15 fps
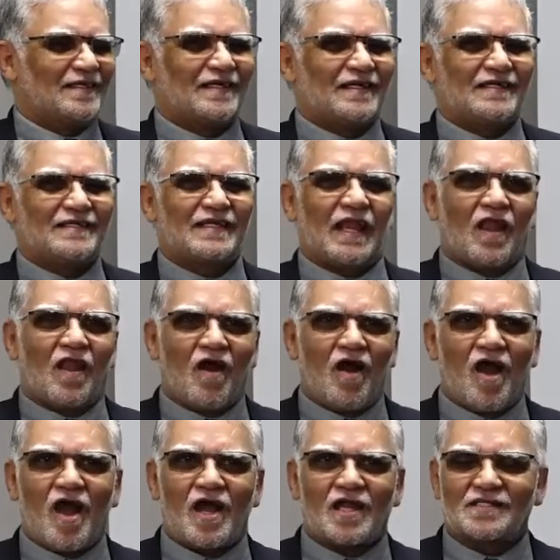the
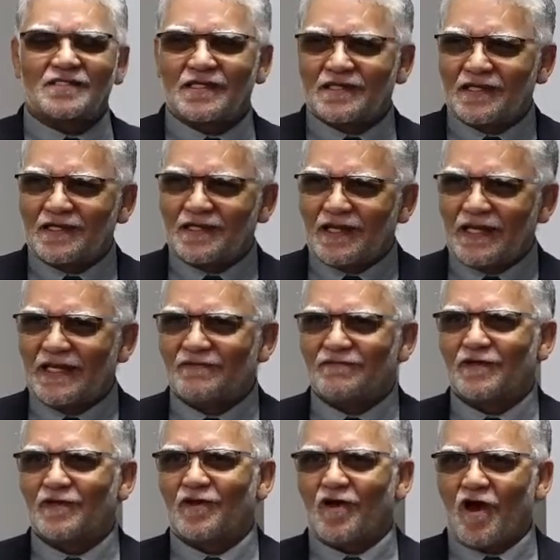large
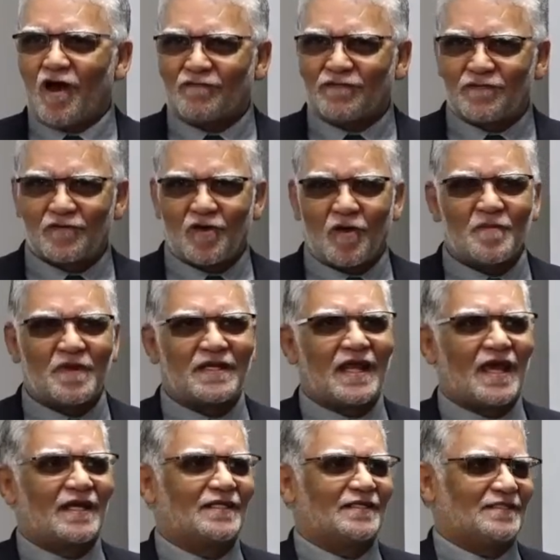level of
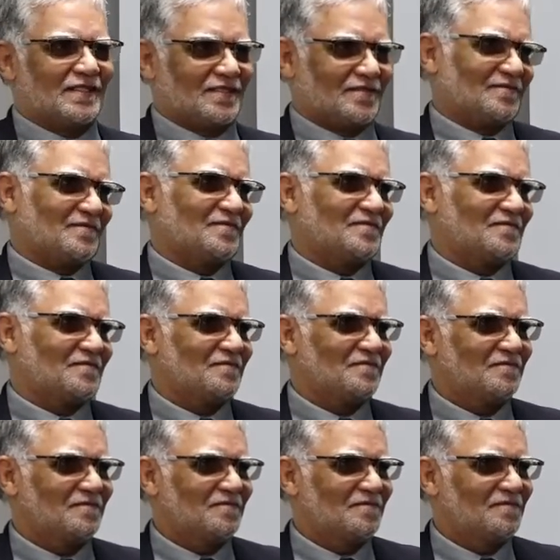commonality.
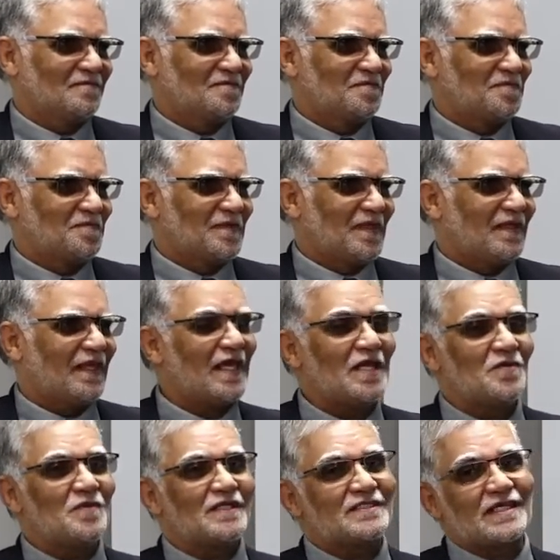Then
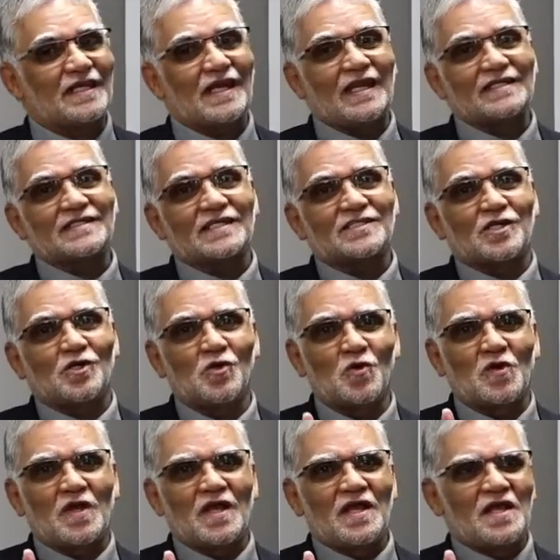we said, let us
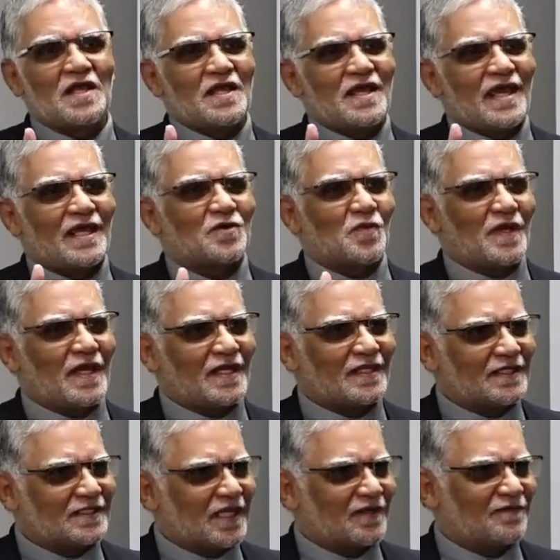look at where the
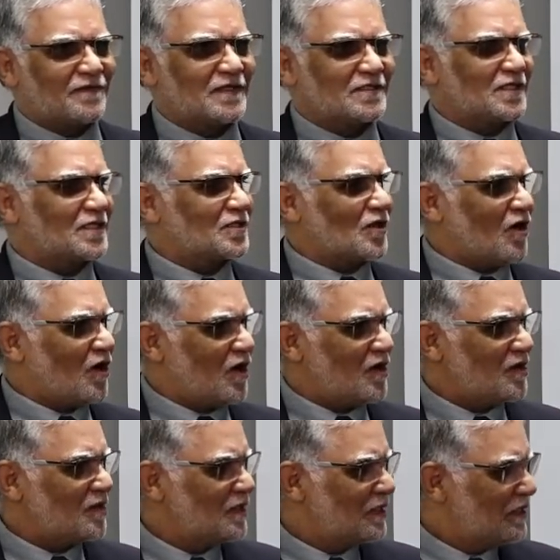differences are.
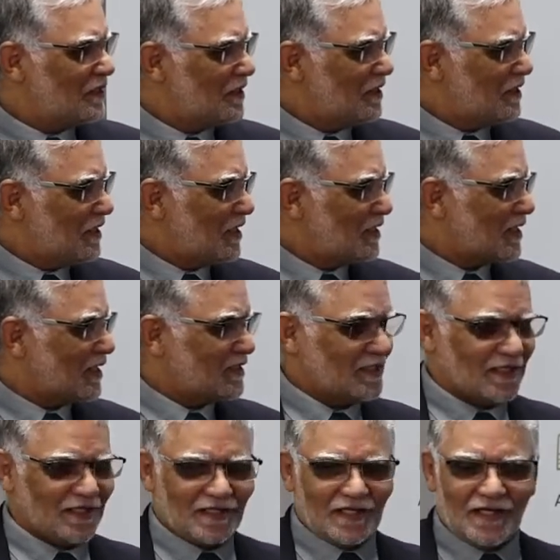And I
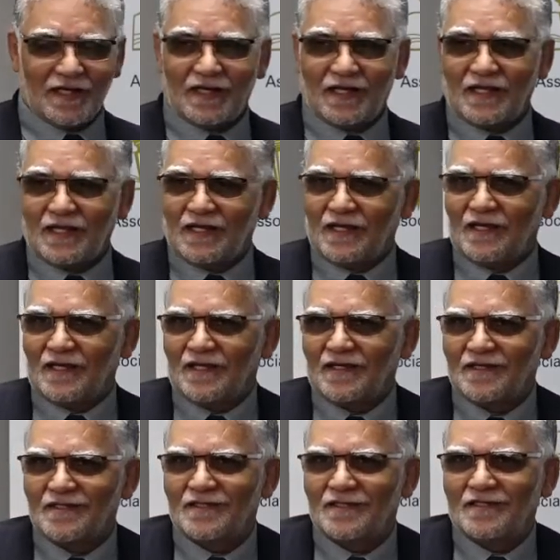think in the
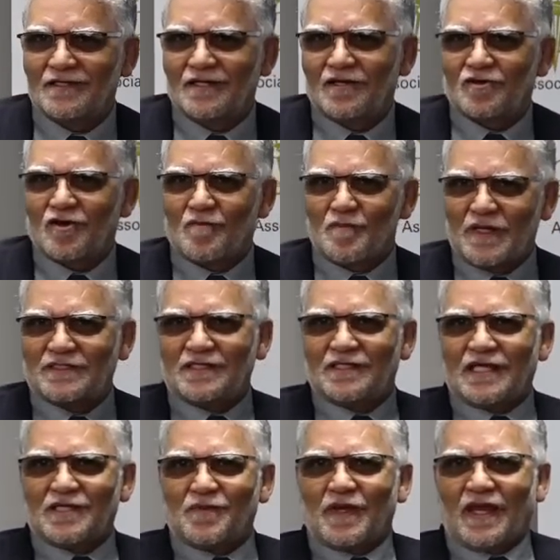committee that we